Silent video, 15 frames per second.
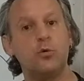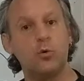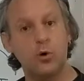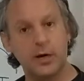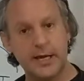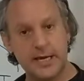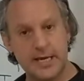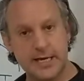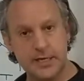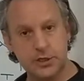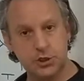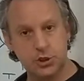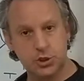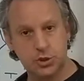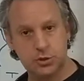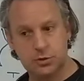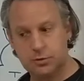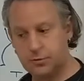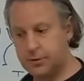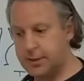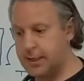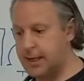or each,
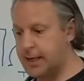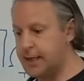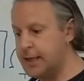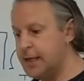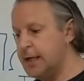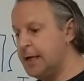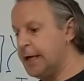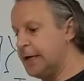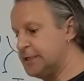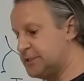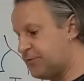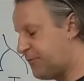okay? It's